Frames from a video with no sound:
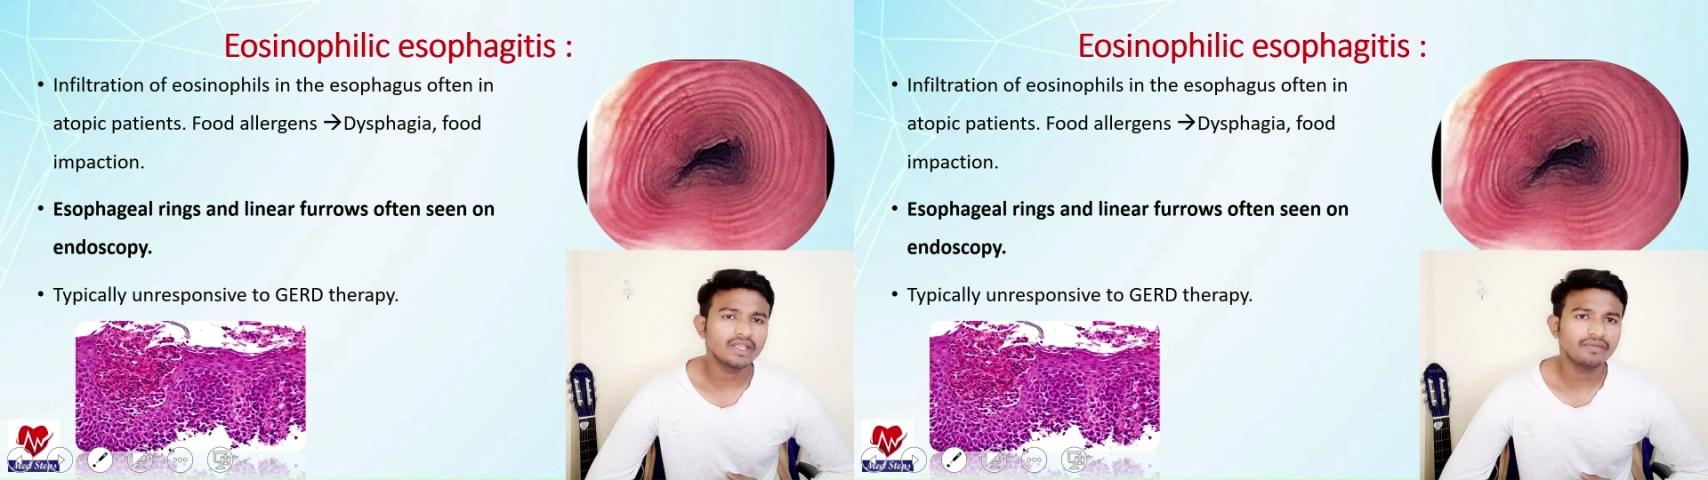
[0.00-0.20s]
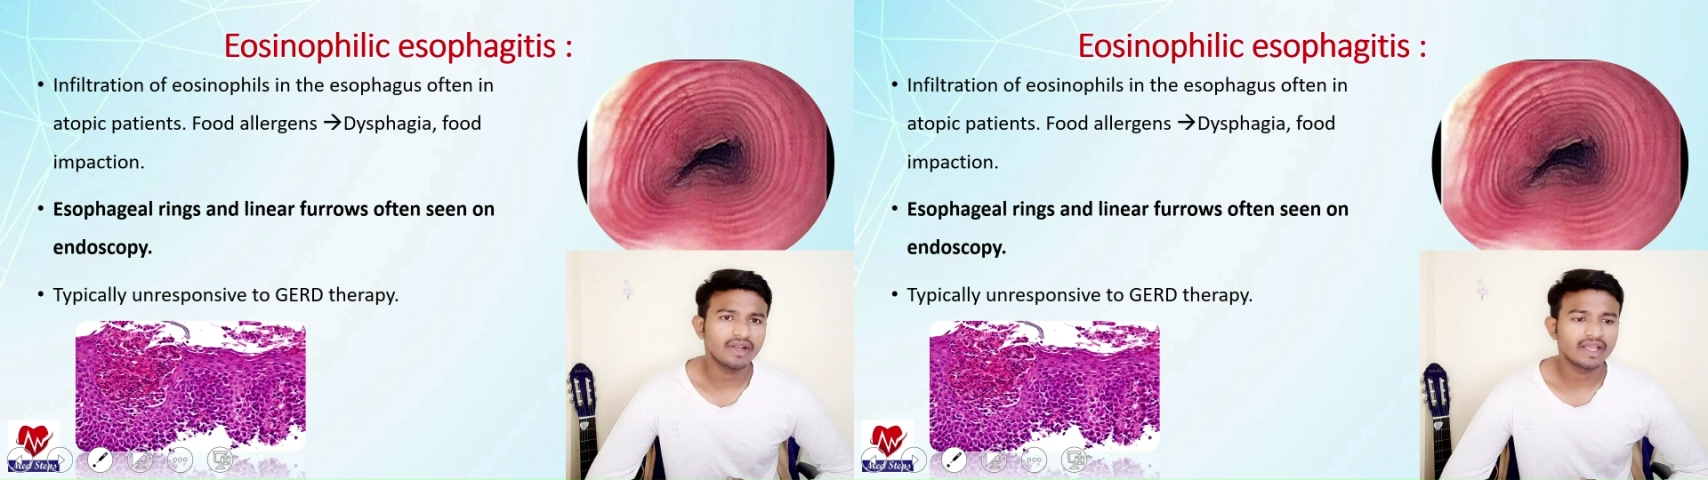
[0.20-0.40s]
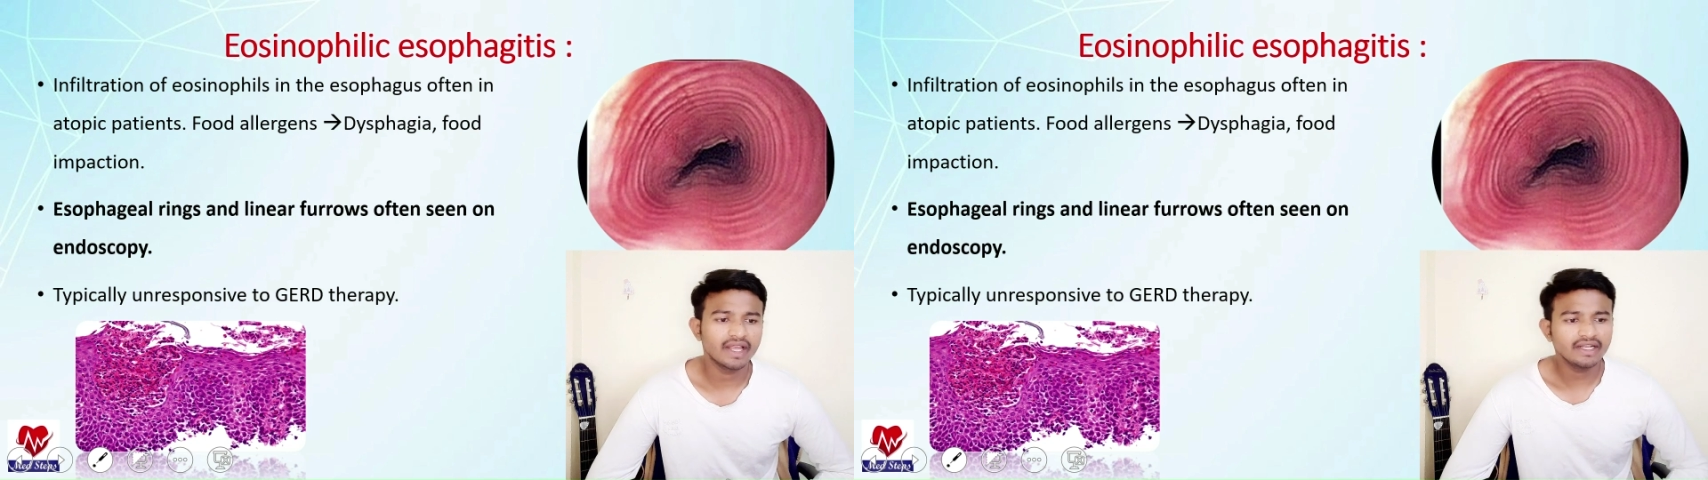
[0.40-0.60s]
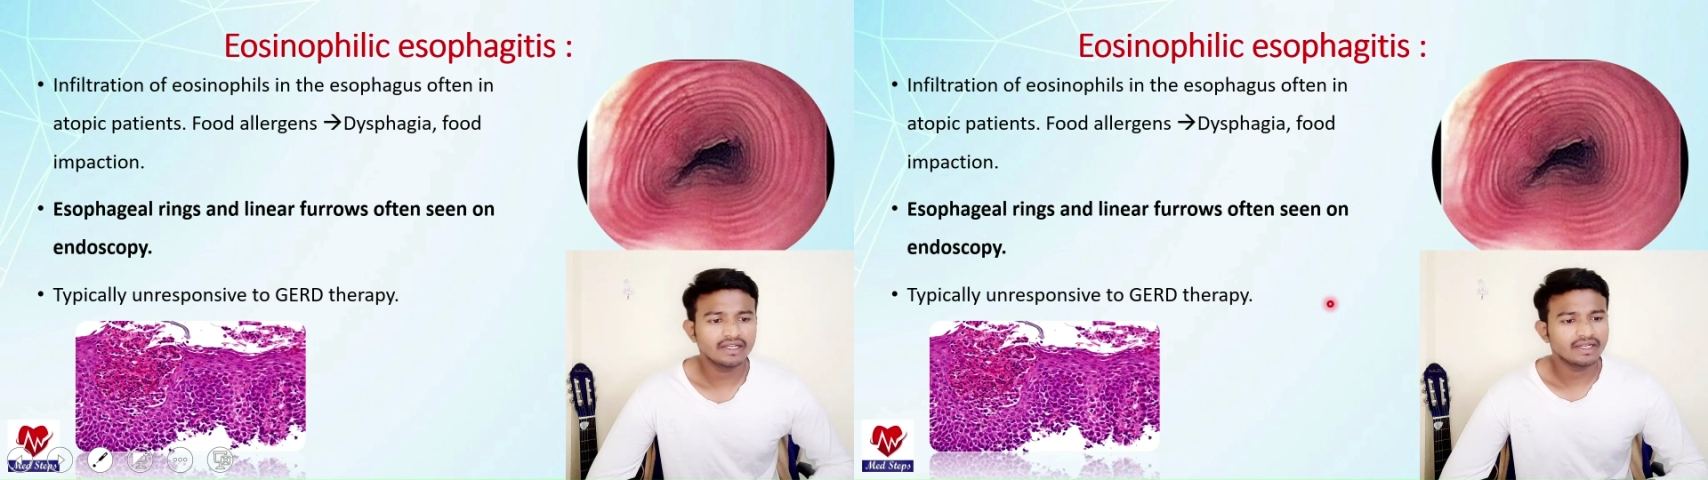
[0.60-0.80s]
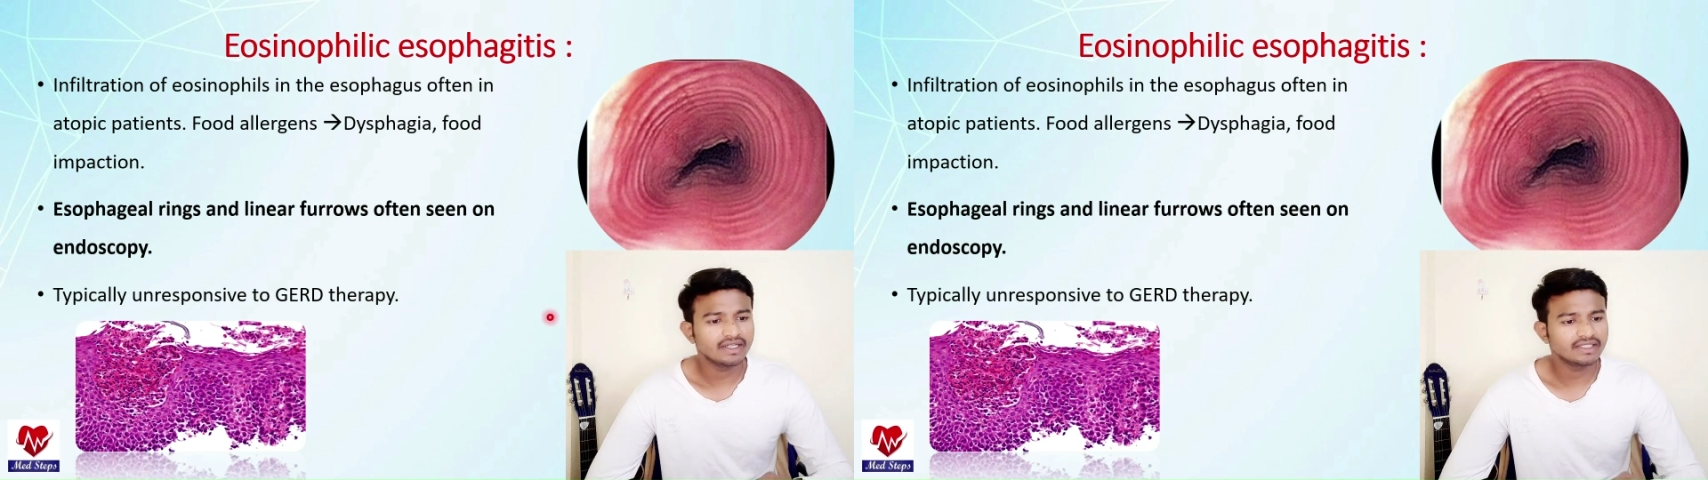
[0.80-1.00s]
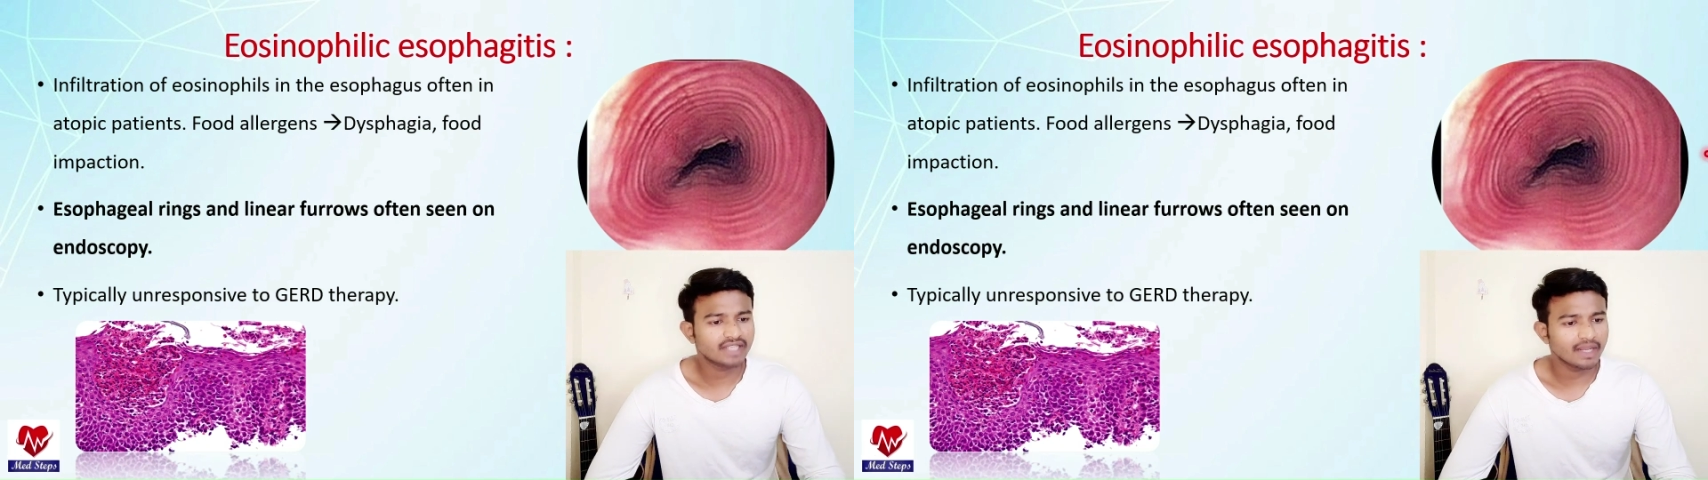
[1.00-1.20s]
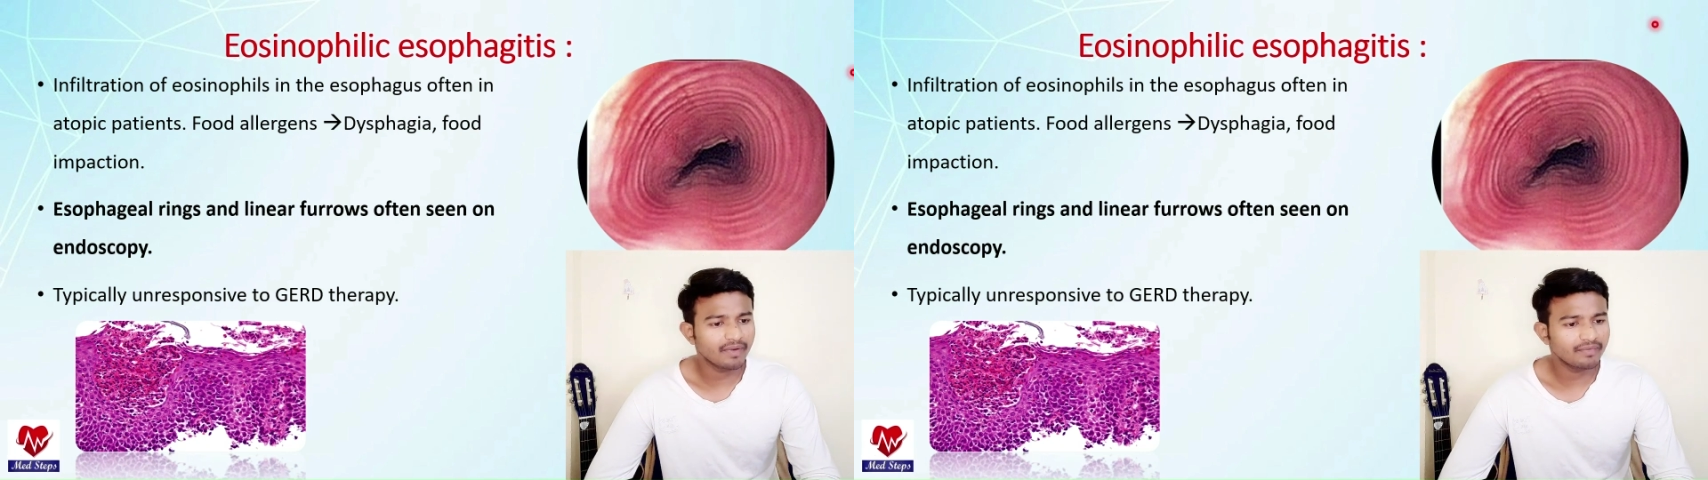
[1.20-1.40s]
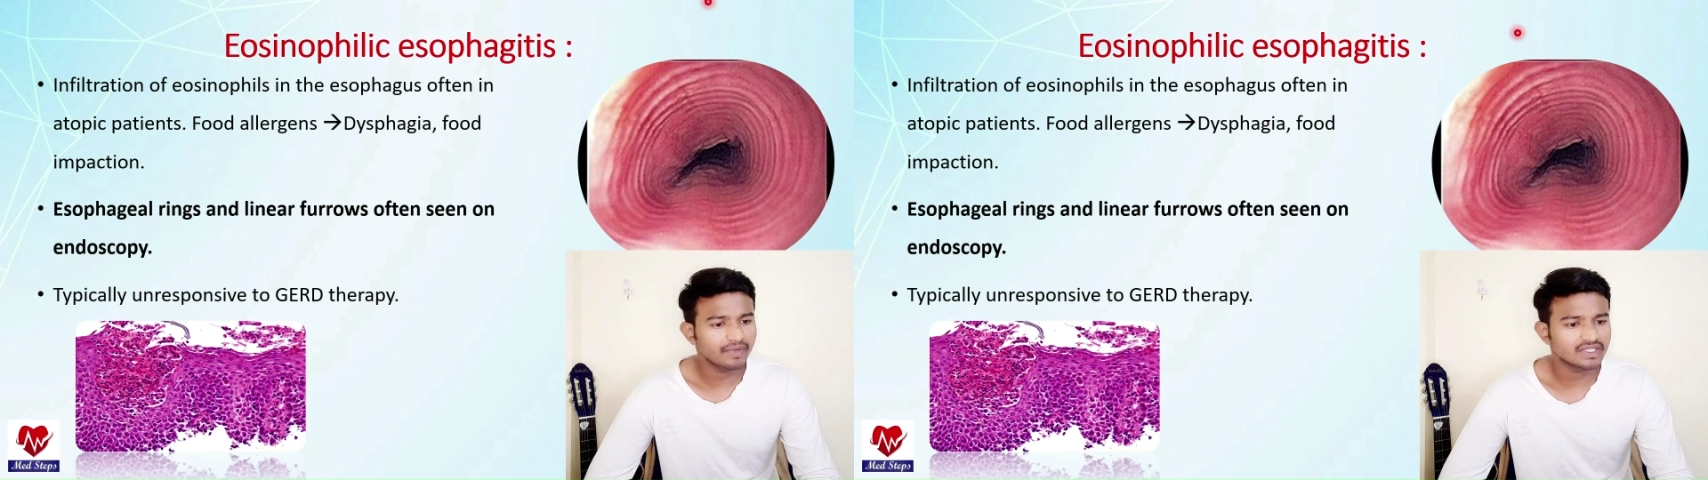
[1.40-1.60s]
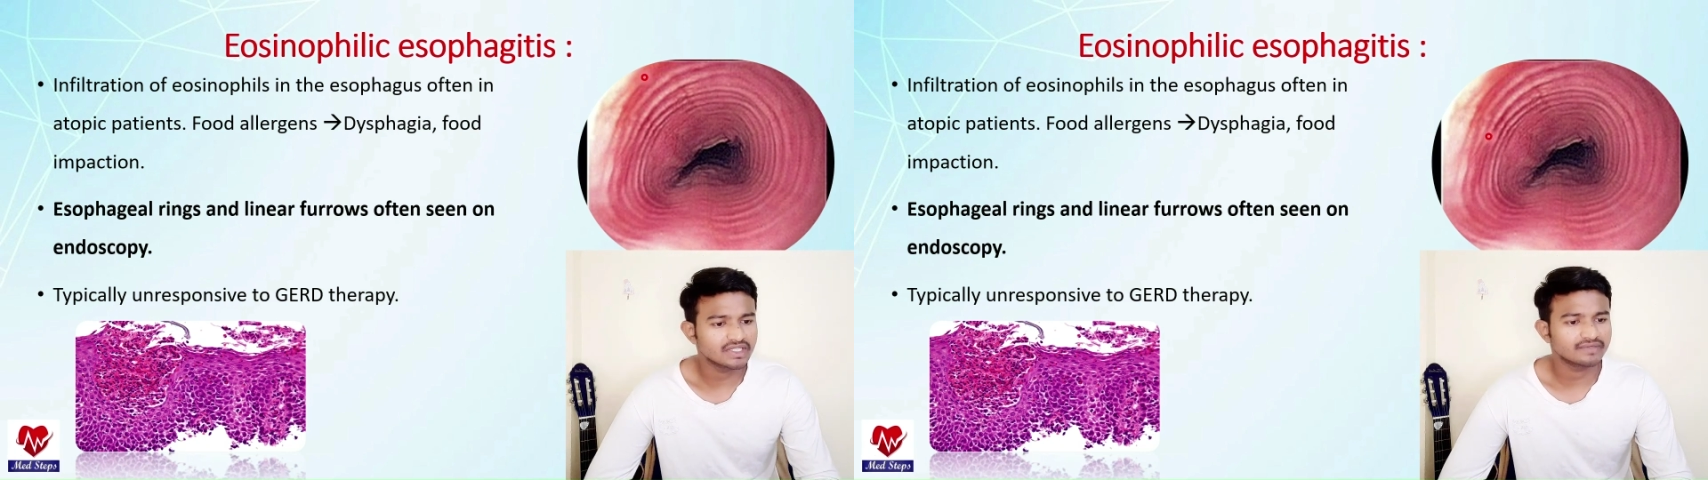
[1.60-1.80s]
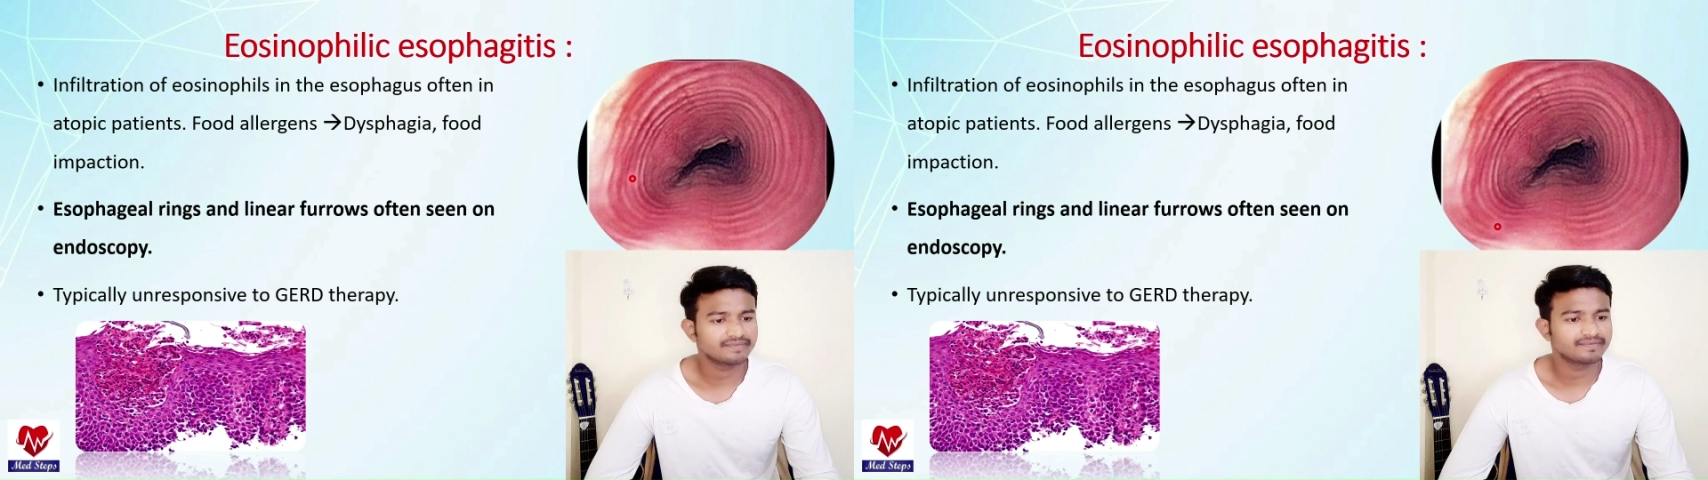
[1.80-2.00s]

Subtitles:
you will get this type of picture.